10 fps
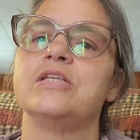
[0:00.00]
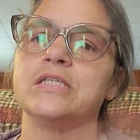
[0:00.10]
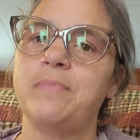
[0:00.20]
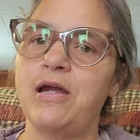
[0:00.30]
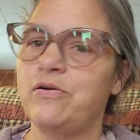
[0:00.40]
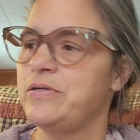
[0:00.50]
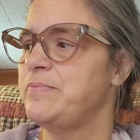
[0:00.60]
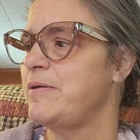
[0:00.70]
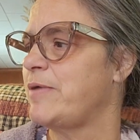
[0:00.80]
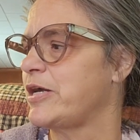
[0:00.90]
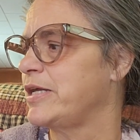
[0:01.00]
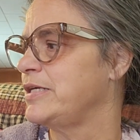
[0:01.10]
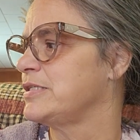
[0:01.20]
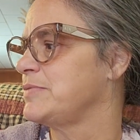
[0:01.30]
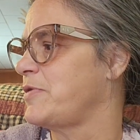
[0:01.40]
Tomorrow is my
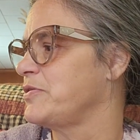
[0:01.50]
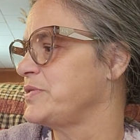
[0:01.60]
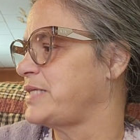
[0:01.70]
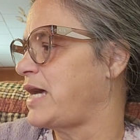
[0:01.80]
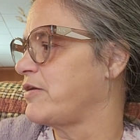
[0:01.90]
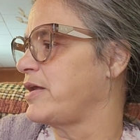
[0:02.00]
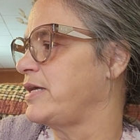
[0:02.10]
market. Tomorrow's Saturday,